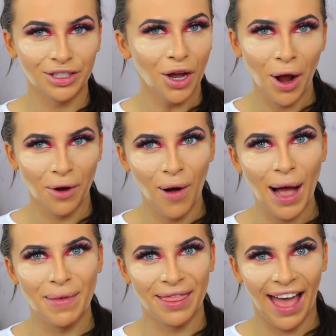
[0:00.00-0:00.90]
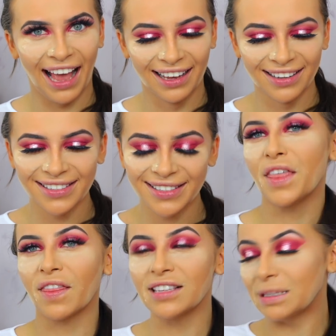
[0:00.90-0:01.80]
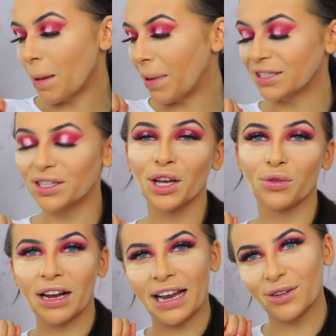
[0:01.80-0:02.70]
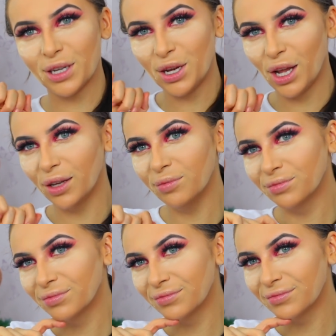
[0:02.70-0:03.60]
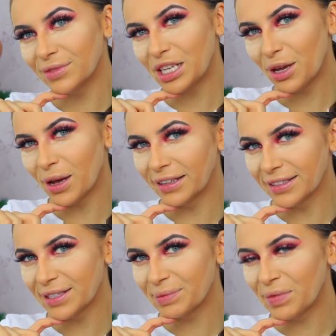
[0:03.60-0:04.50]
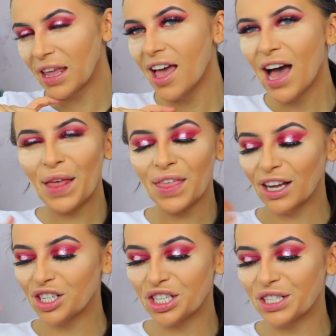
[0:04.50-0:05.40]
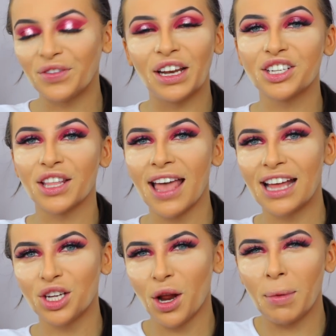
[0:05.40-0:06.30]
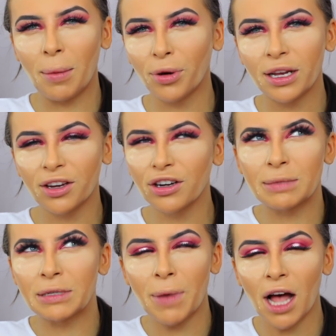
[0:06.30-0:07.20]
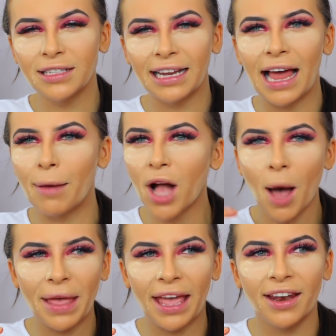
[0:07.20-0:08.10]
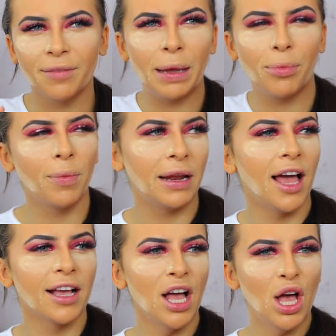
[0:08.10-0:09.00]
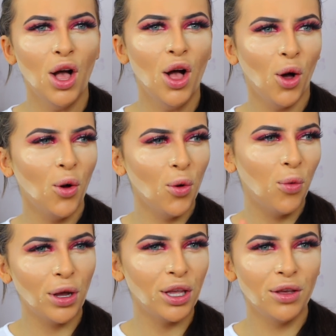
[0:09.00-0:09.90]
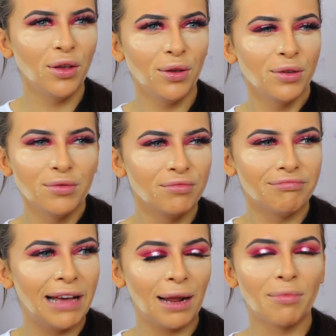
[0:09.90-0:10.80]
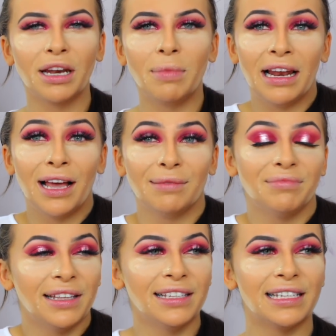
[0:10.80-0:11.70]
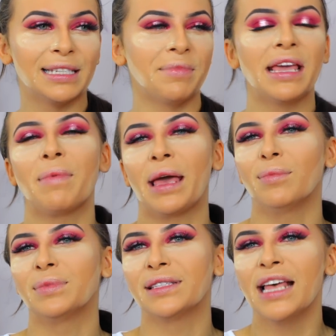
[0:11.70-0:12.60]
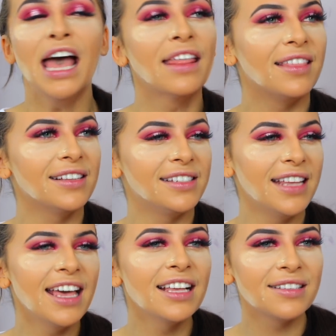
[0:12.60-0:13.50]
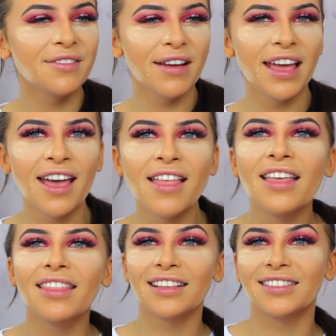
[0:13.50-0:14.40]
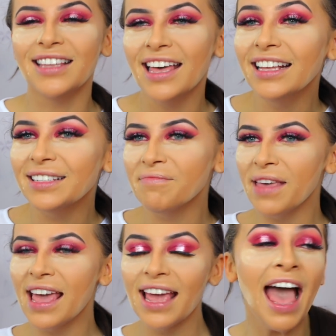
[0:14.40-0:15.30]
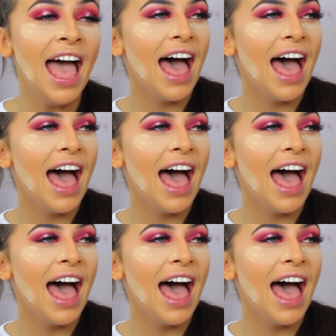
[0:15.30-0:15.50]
Don't know why, but thanks. I think this is my best look right now, don't you? Do you, Huns? I think I should just finish it there, do you know what I mean? Pr Christmas party glam, come in and people will be like, oh, what you... And I'm going to be like, this is me, babes. This is real, this is me.